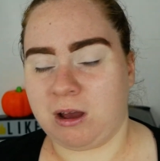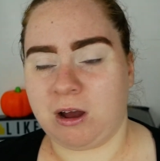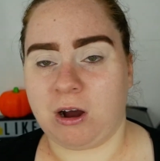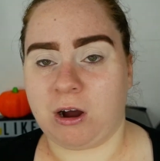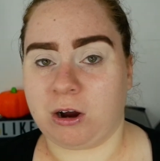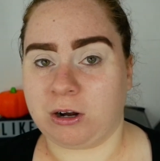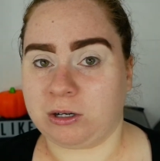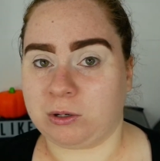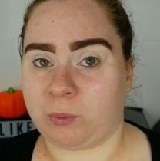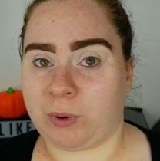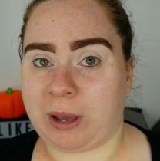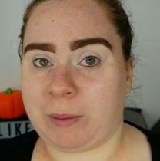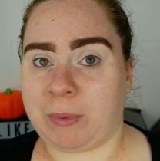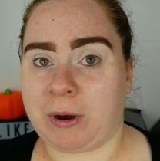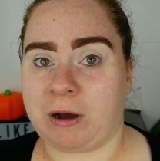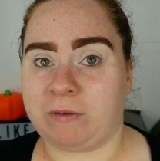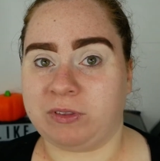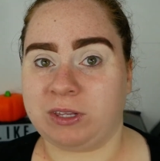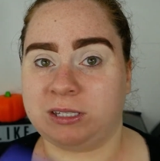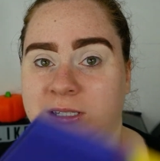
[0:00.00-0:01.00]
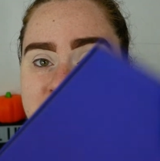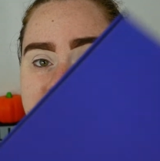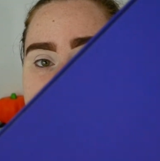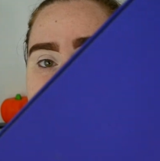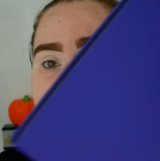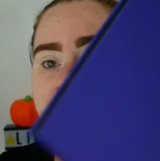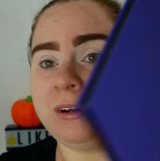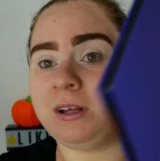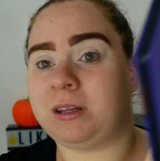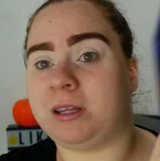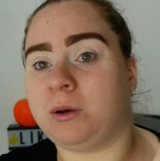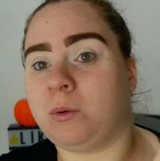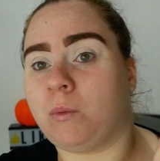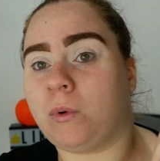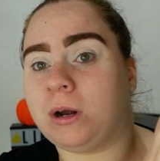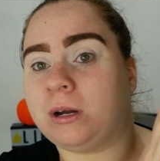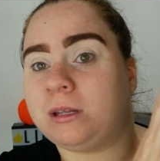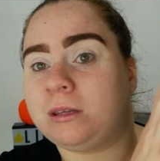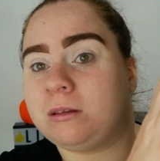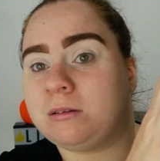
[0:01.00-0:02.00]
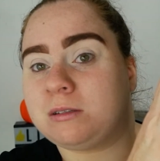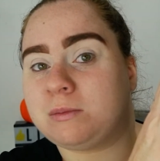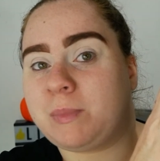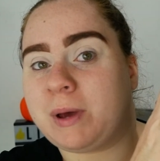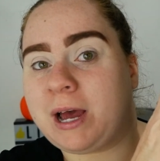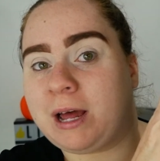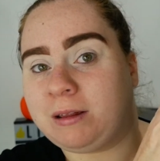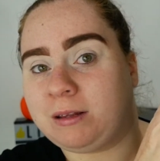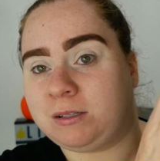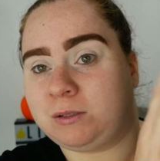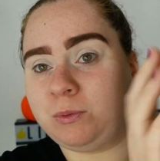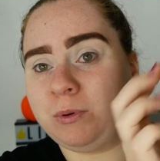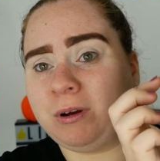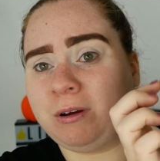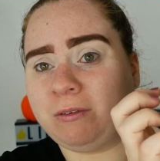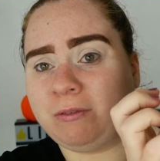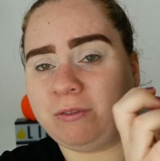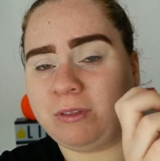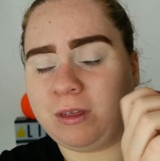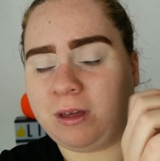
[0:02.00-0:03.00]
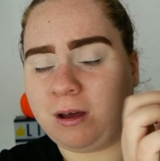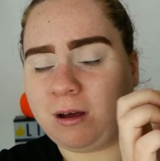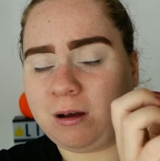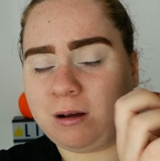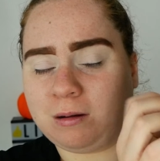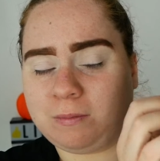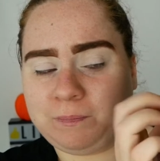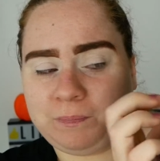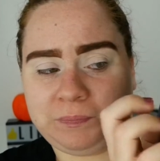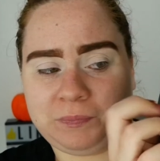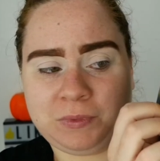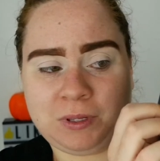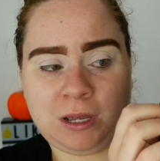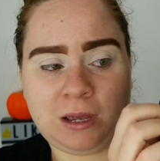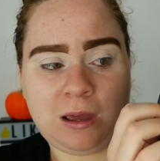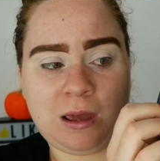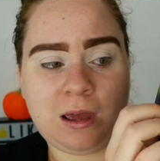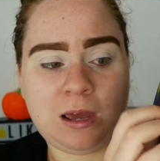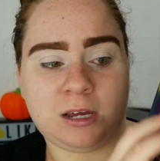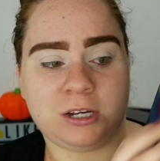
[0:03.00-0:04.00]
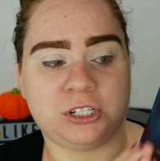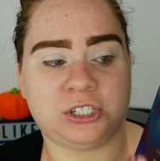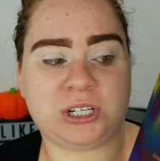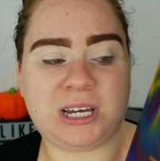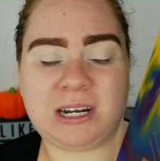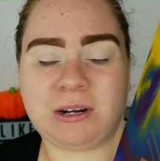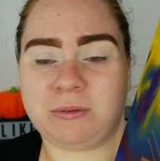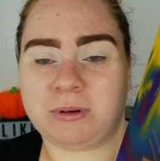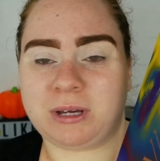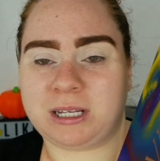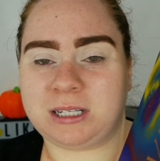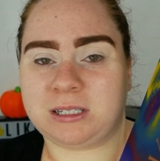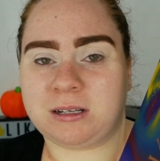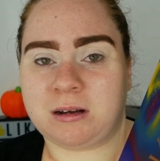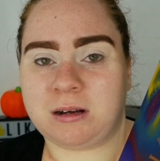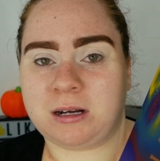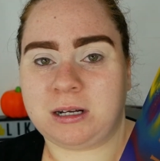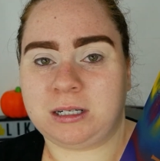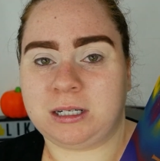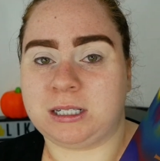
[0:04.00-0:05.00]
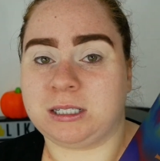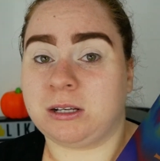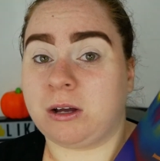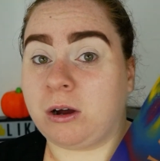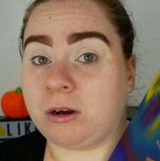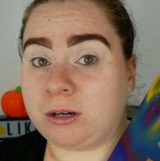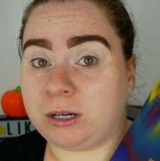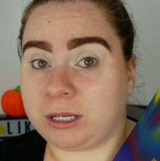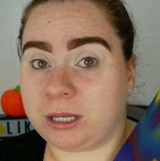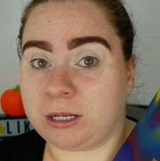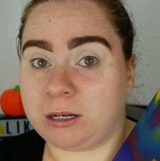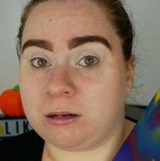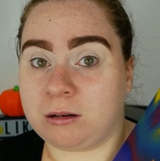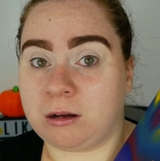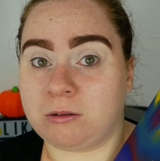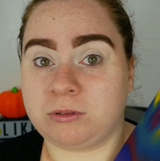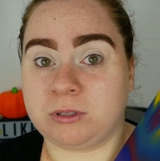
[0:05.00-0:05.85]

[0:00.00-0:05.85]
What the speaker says: Hard to wipe off. This is definitely one of those palettes where if the shadow gets on, it's hard to get it off.